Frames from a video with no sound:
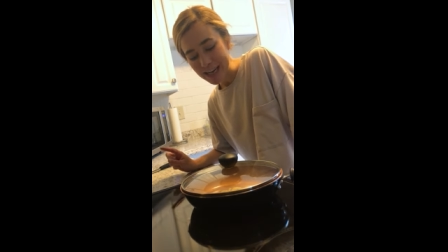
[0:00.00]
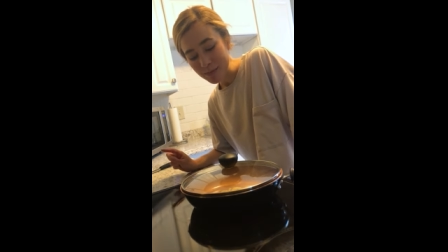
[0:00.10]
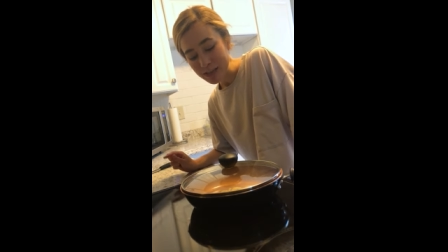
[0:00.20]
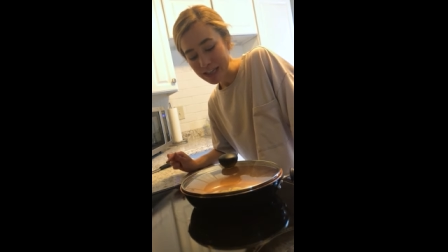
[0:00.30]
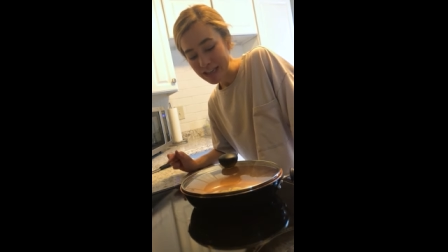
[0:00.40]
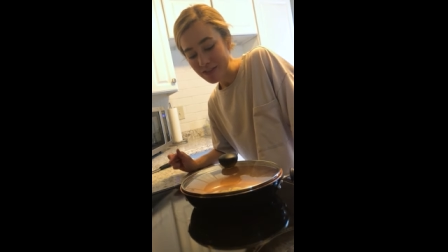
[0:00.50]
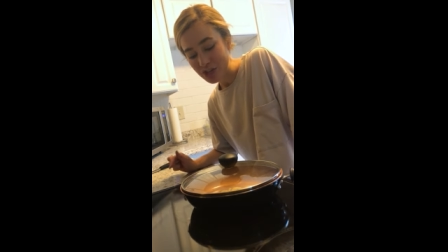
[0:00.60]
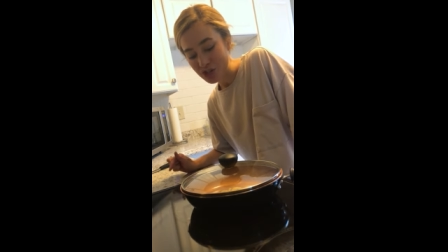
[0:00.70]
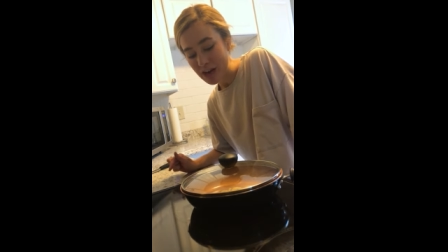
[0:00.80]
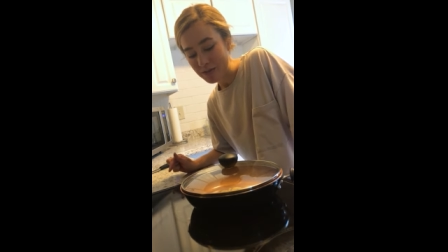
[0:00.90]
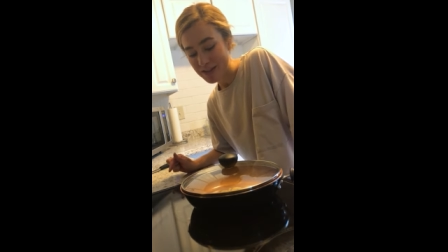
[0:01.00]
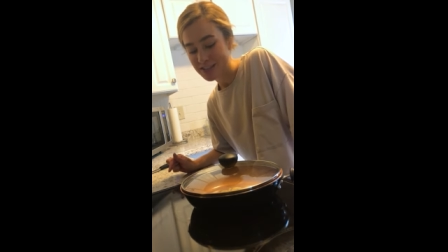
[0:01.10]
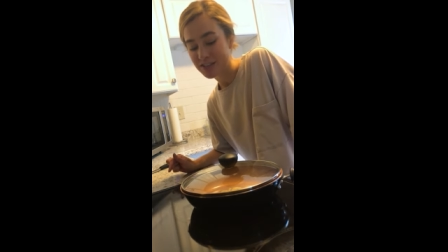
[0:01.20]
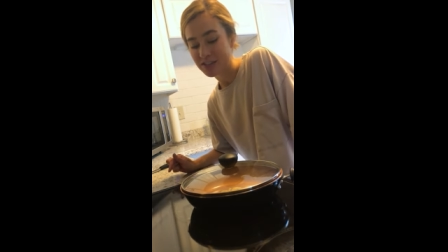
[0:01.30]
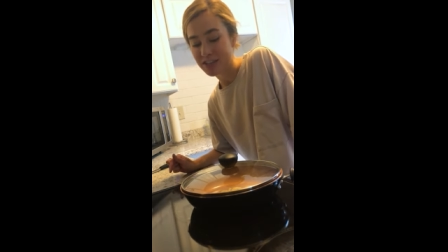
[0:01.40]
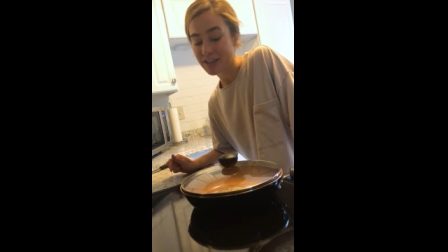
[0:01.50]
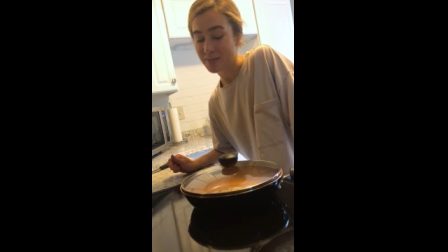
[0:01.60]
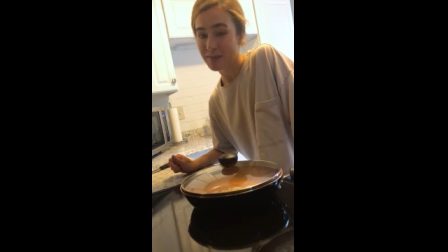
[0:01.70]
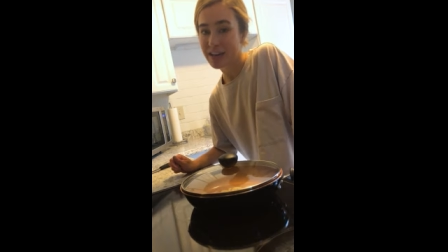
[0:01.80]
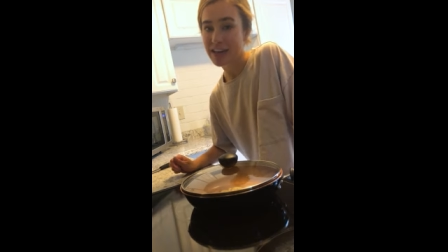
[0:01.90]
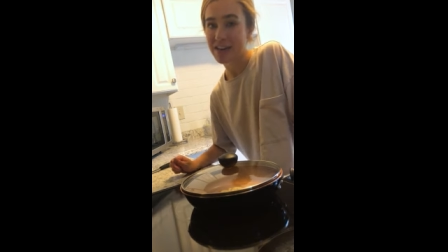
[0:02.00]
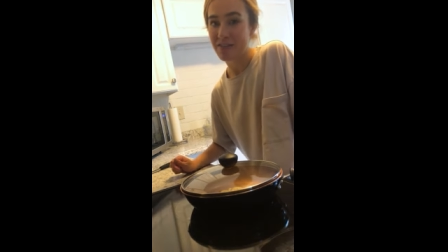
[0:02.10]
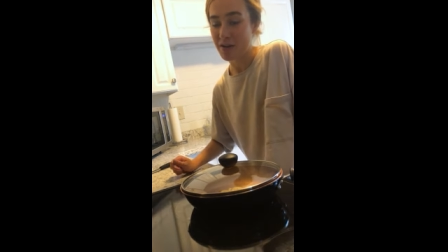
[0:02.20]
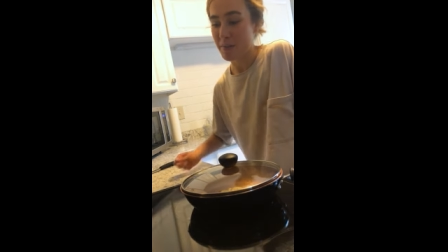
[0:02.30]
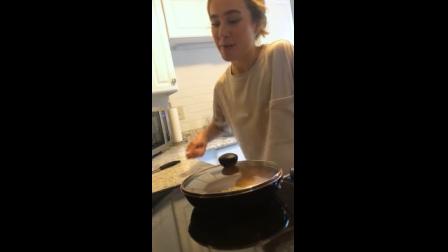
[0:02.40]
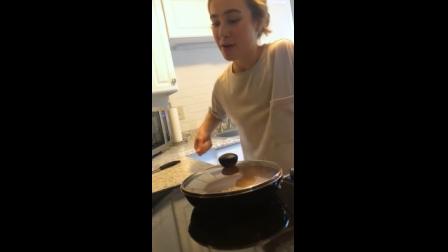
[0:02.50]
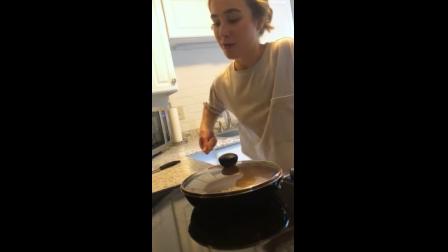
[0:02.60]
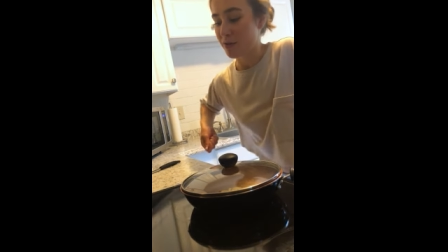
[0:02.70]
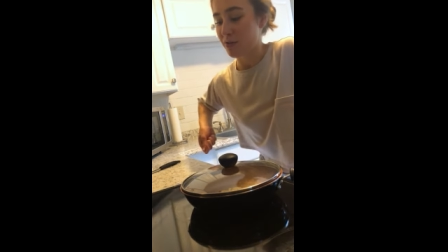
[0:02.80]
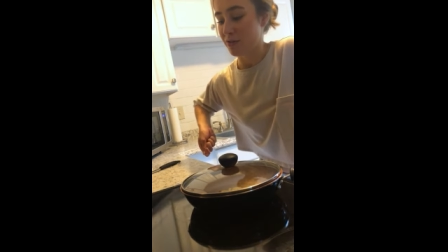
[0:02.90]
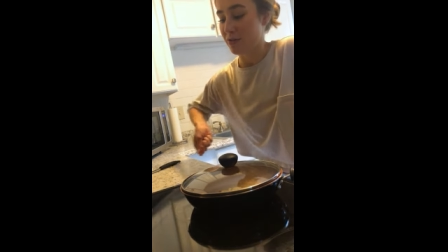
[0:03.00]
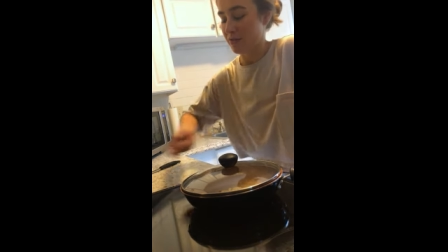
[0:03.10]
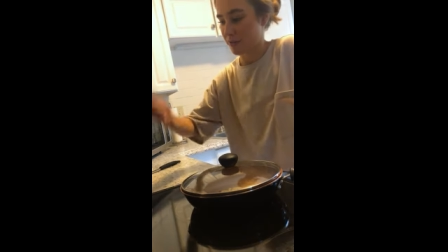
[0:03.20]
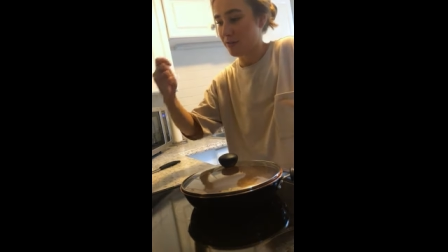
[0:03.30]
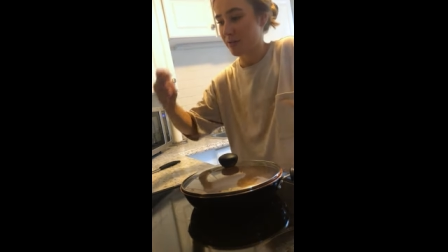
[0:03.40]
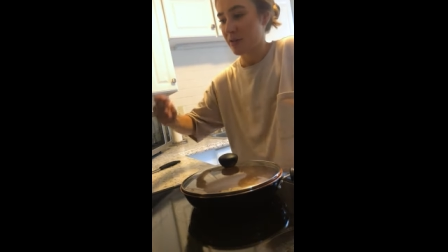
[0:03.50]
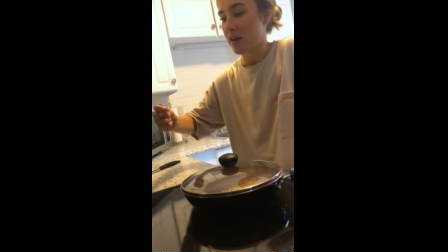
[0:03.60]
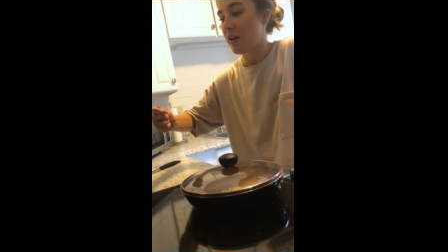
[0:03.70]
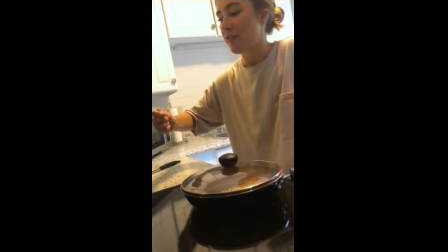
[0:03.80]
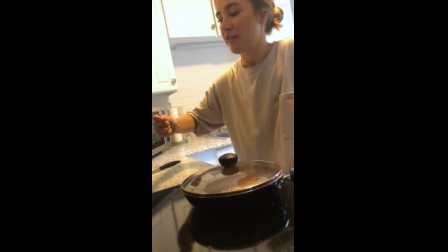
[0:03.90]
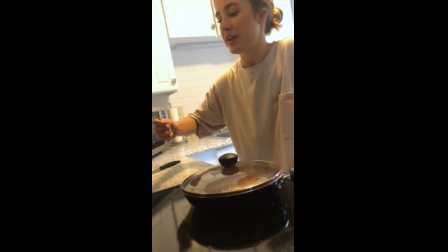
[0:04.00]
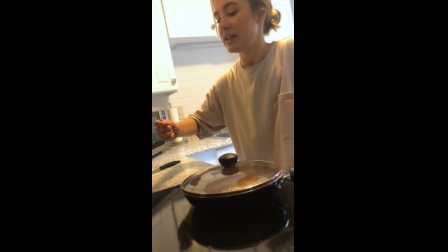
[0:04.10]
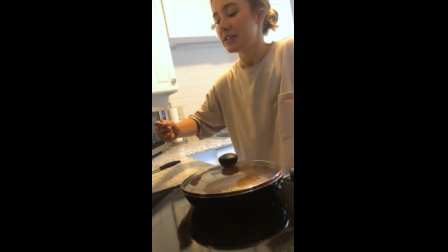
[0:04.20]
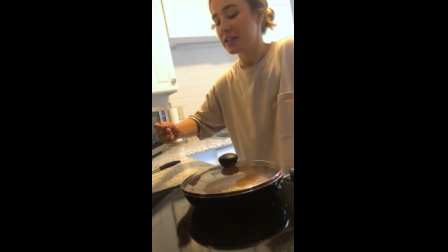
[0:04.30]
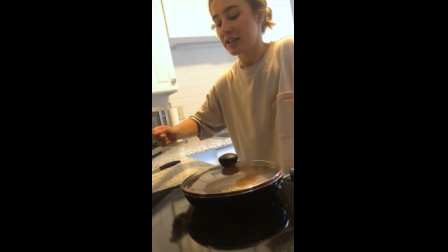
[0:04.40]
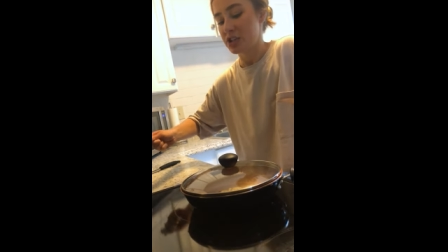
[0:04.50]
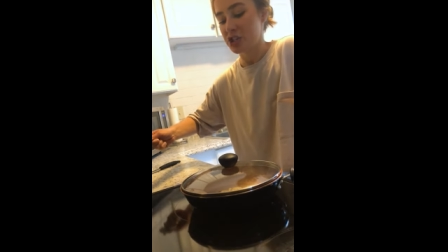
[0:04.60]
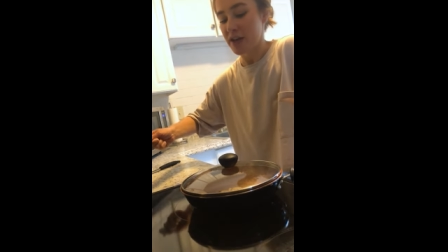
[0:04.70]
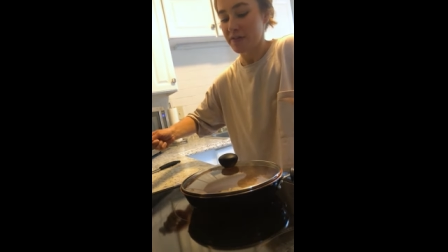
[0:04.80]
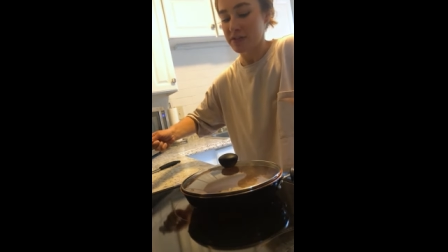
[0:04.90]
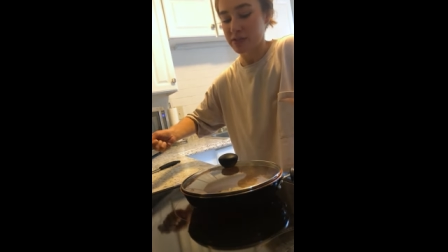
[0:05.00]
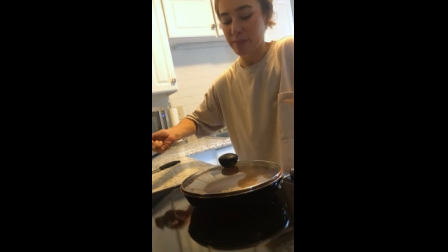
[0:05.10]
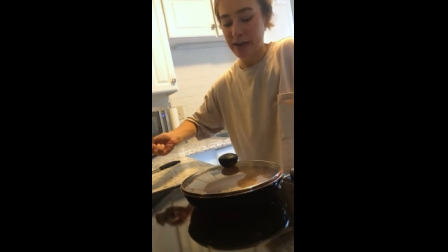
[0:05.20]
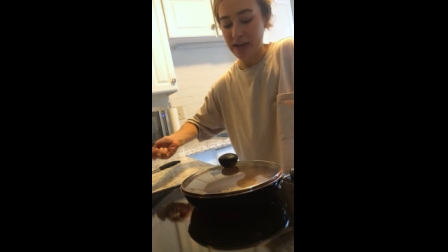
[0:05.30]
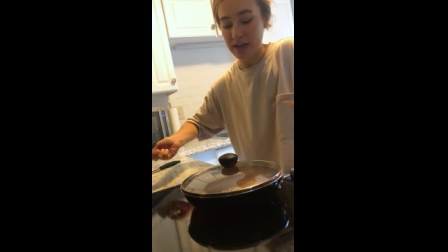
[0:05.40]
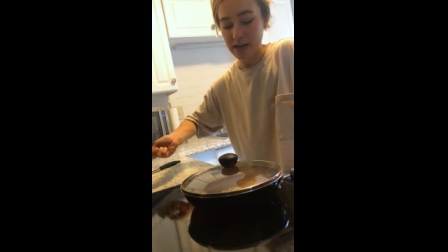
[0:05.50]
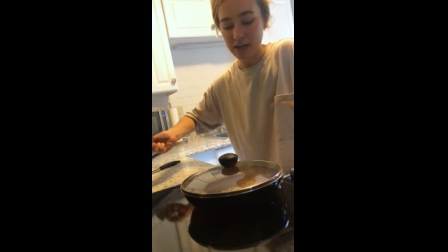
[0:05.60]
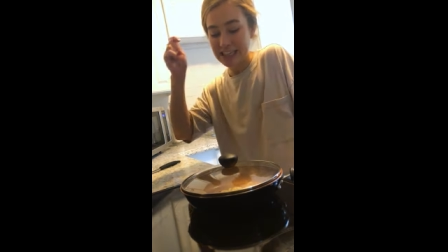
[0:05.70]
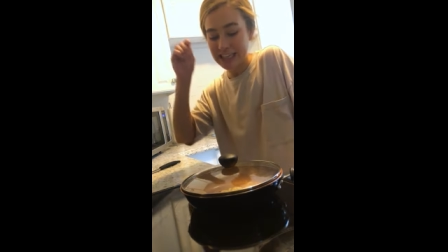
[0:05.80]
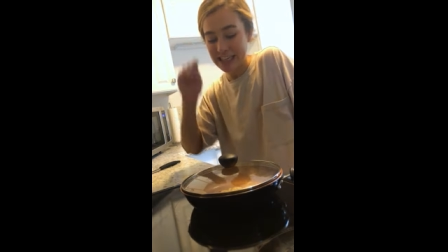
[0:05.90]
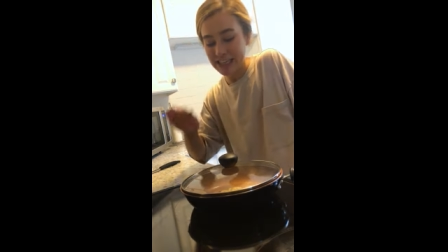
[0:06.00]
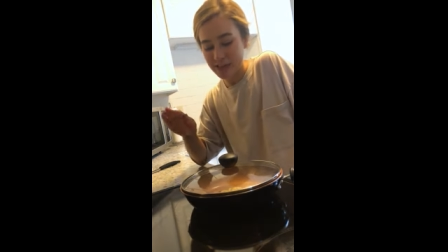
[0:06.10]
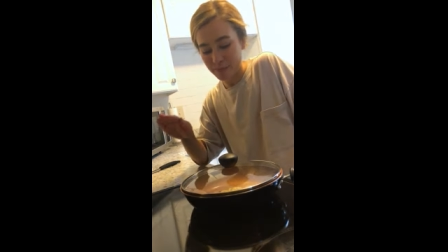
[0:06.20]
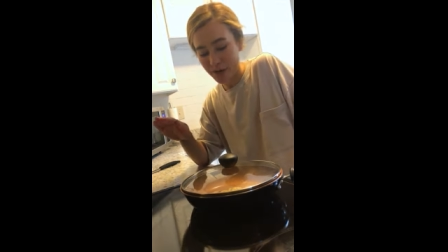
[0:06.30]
I'm gonna give it a try with this cookie. I'm gonna give it a big ol' fancy chef spin, land it